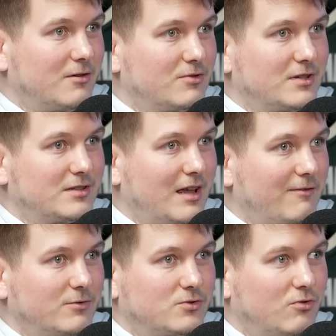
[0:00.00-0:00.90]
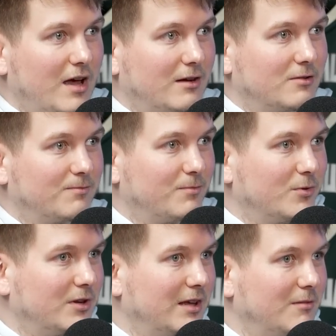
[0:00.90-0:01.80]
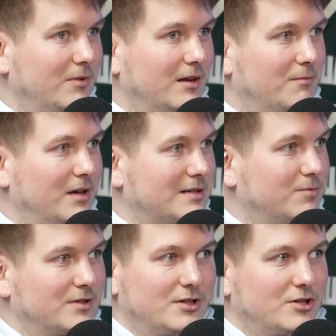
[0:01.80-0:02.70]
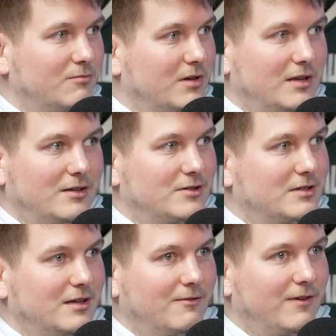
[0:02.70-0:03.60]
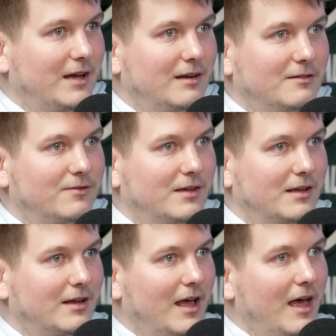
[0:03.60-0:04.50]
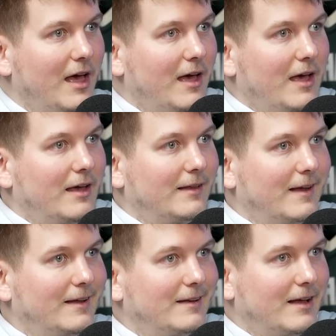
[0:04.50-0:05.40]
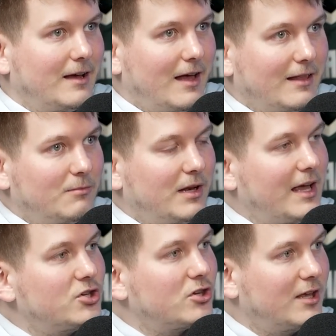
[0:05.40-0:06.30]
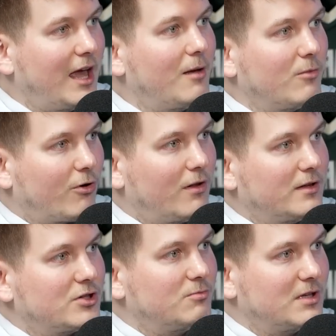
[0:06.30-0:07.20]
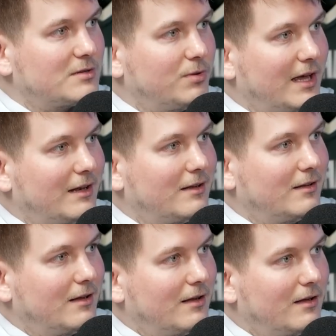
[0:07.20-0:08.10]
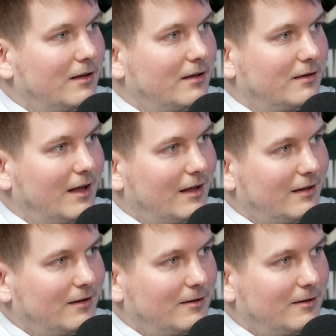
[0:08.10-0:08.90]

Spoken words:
coaching staff was trying to put him in the best position, but they just didn't find anything. And in the elimination game, Roland Schmitz played the